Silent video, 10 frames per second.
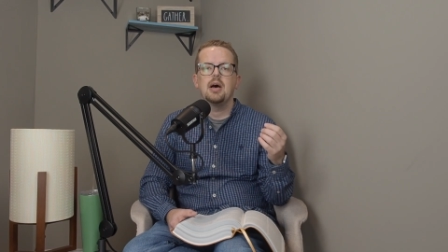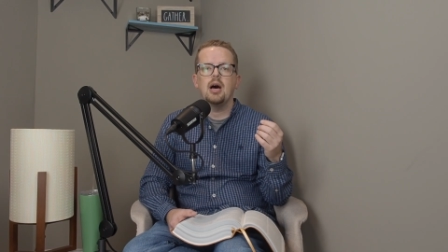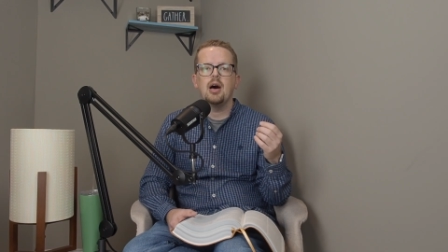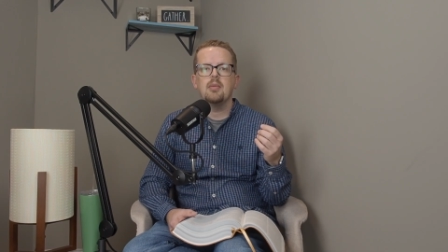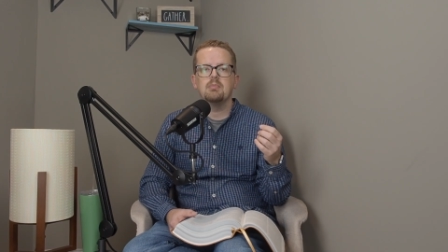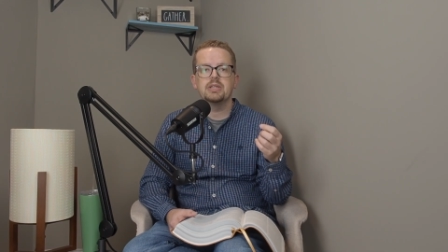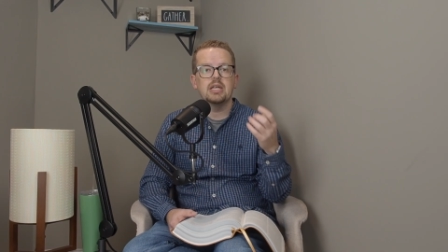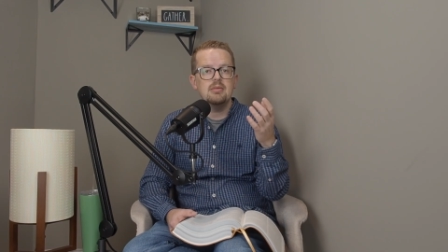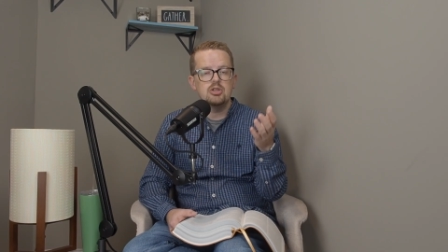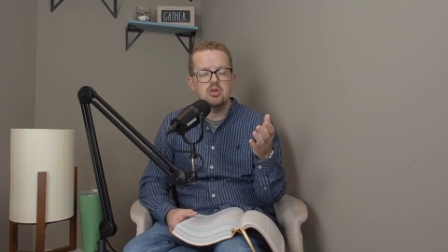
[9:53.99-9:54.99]
But
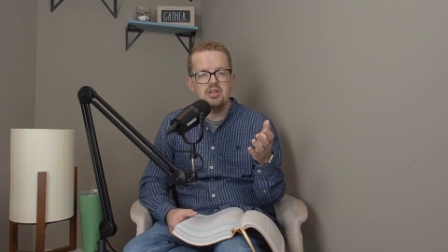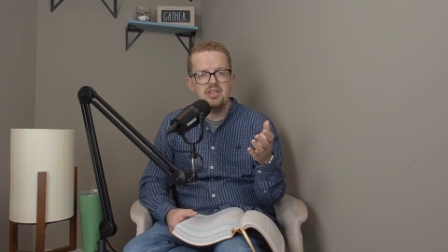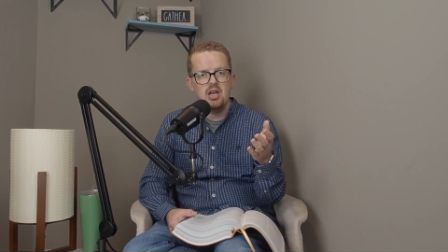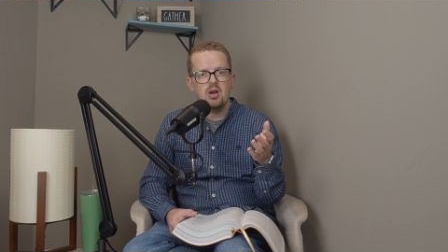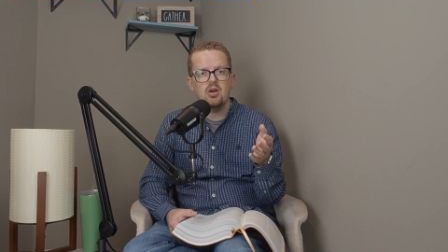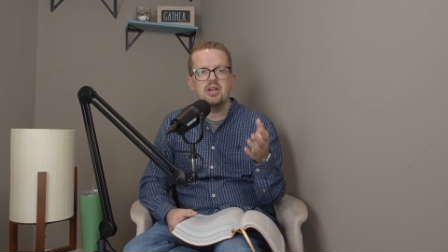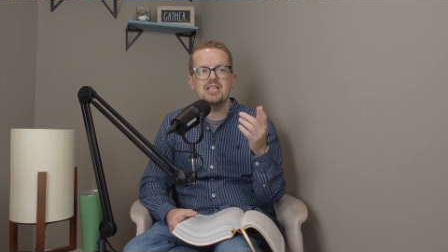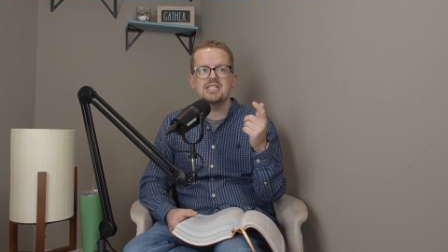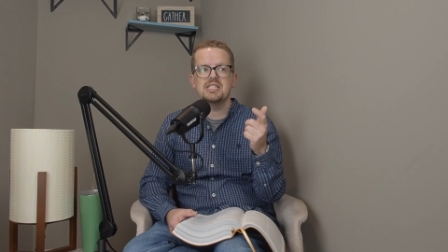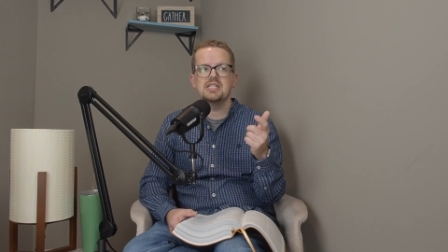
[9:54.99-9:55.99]
the imagery there
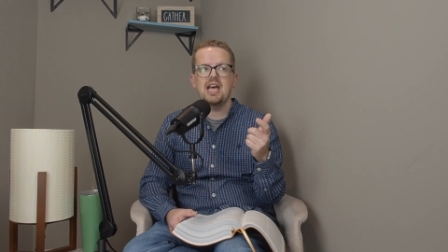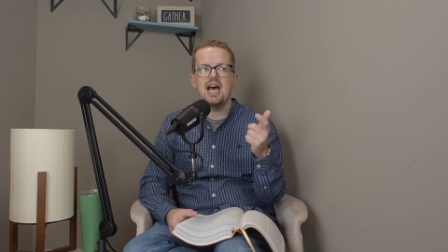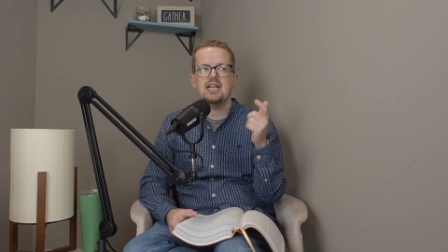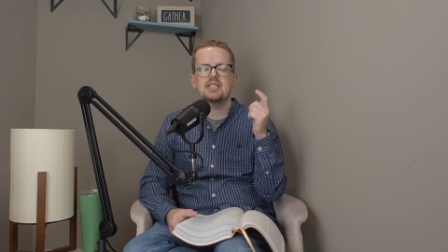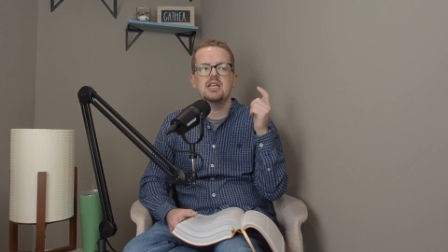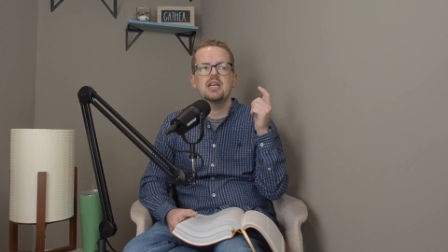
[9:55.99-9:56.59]
is that